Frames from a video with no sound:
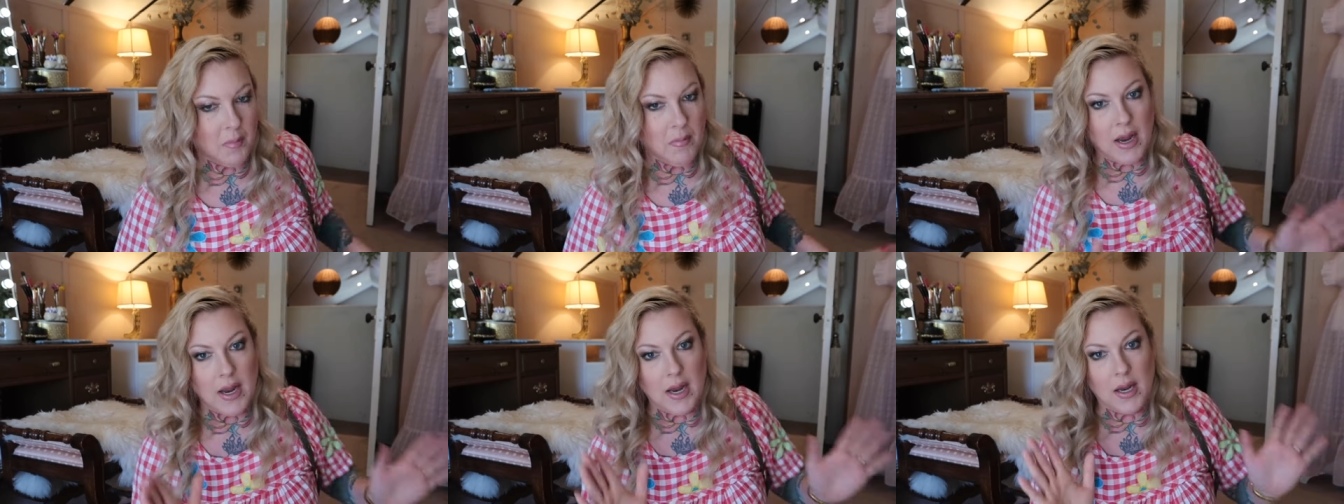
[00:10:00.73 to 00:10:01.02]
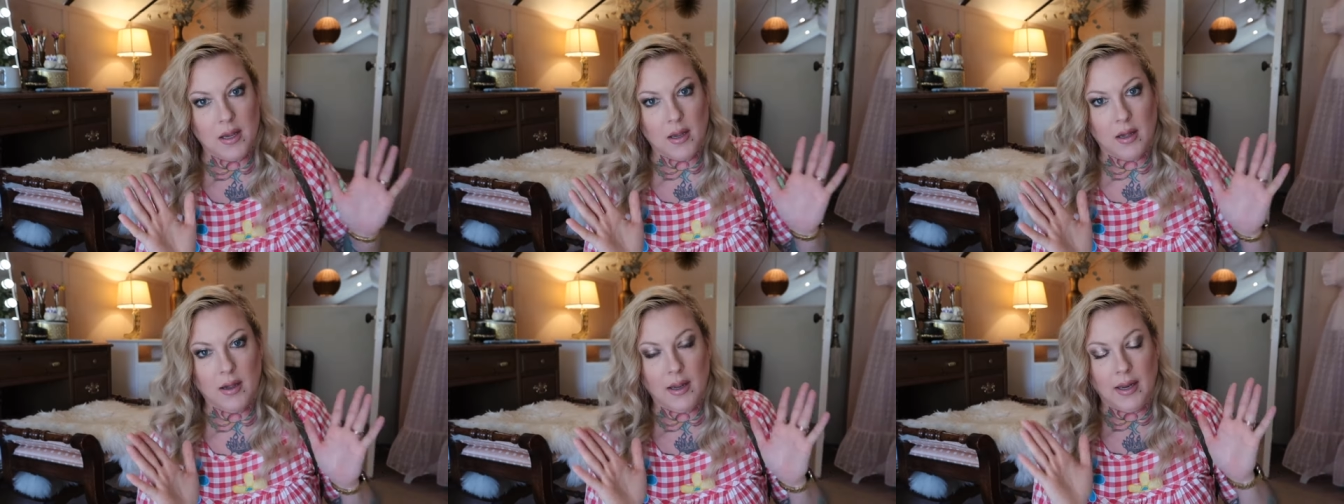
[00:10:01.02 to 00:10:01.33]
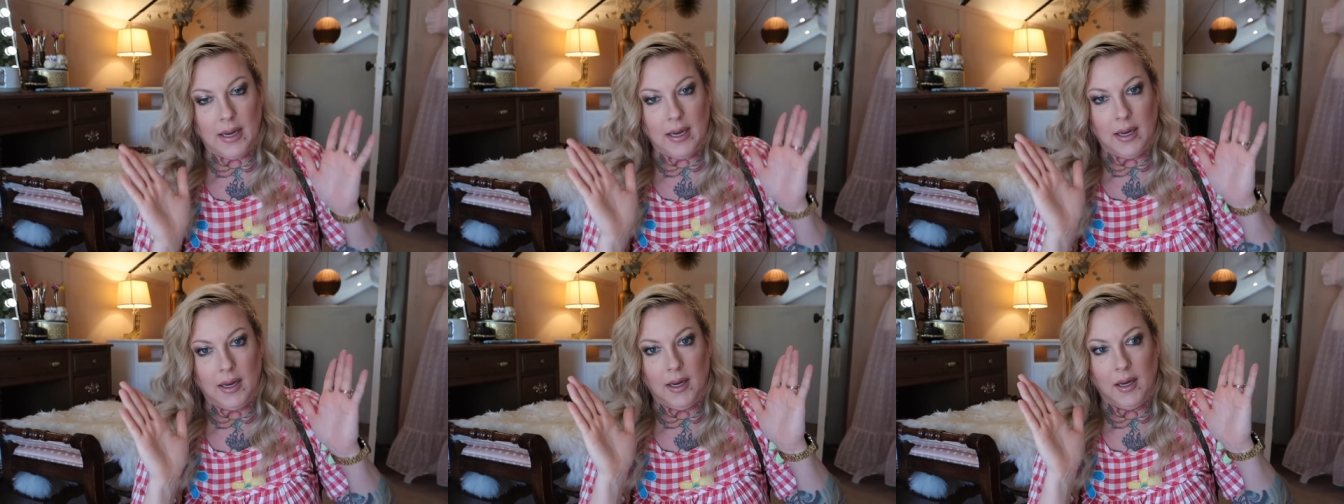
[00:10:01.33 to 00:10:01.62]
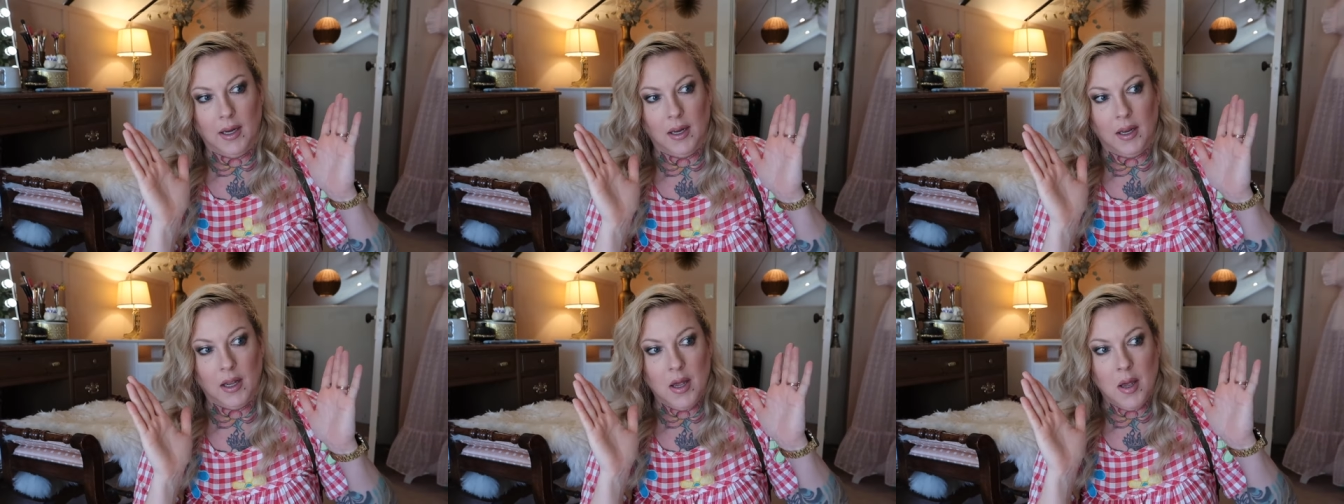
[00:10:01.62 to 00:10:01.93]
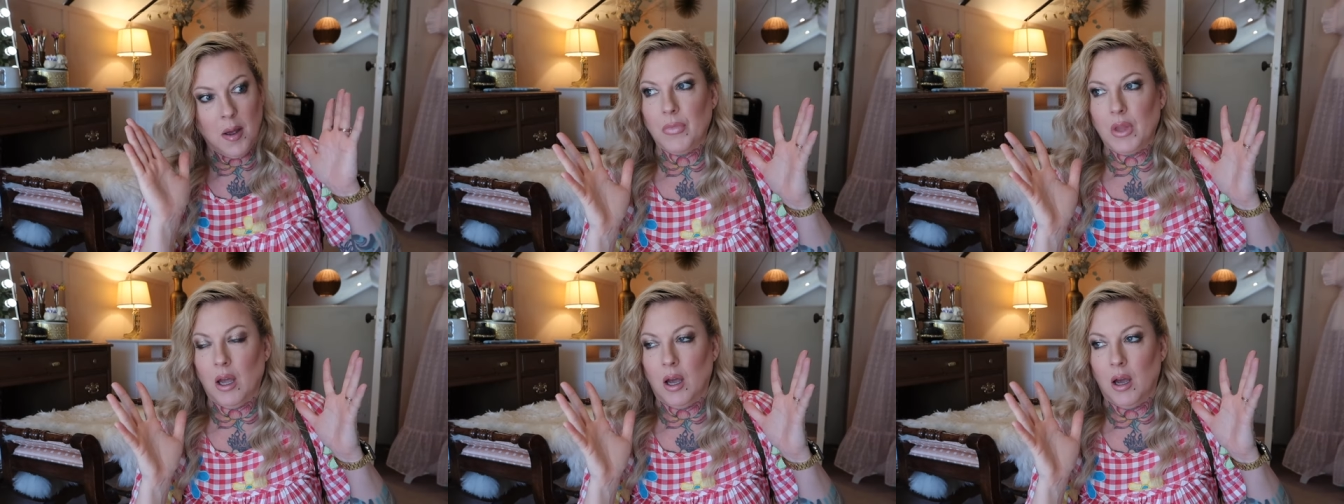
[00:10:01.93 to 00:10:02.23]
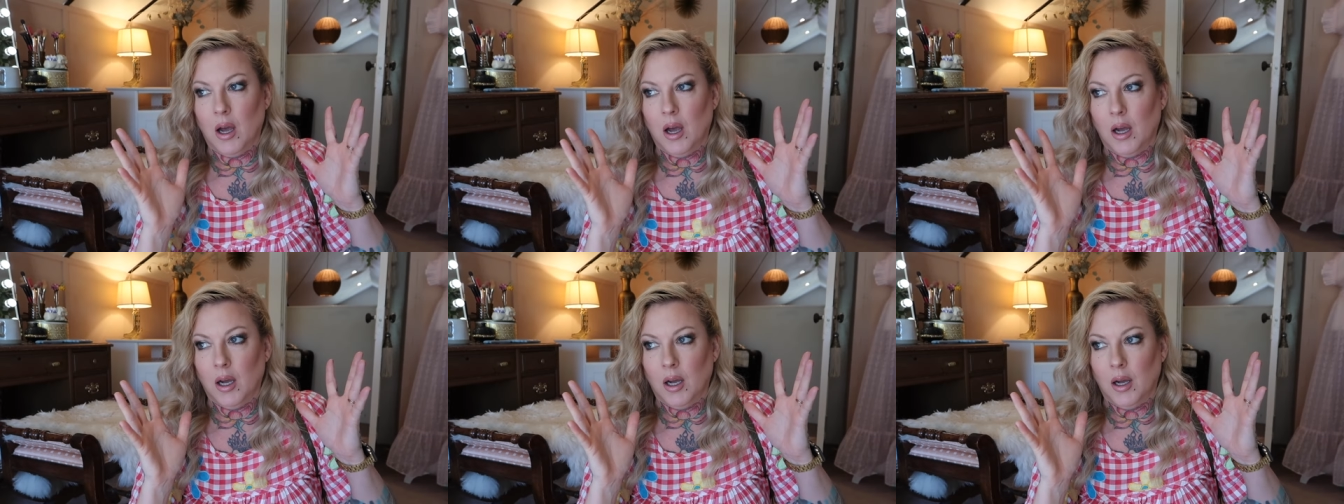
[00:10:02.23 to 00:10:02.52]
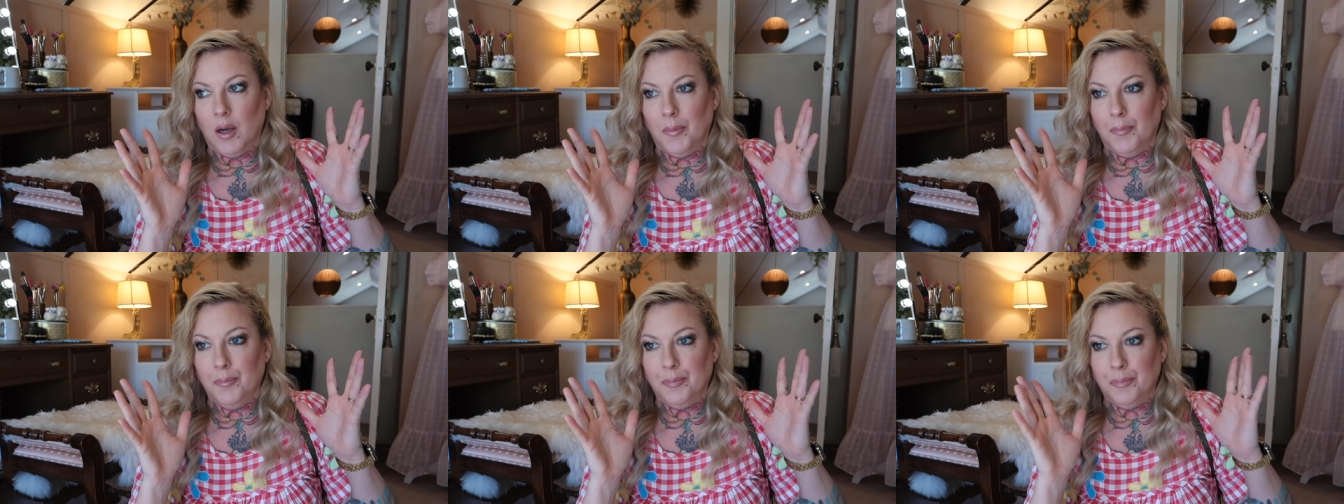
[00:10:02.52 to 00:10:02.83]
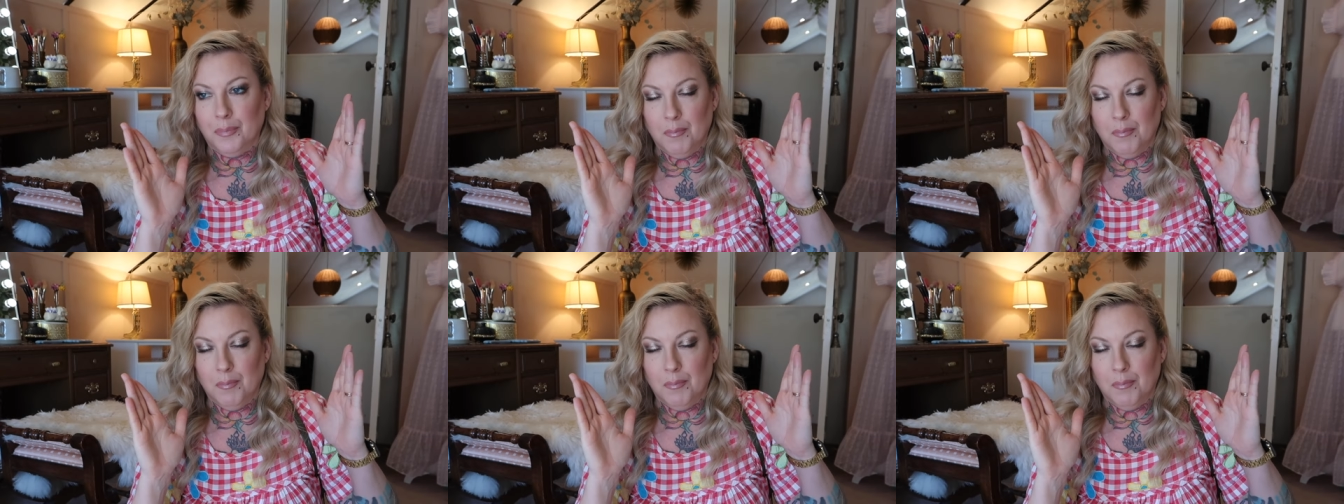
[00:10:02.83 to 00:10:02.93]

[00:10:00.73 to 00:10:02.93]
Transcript: make a um,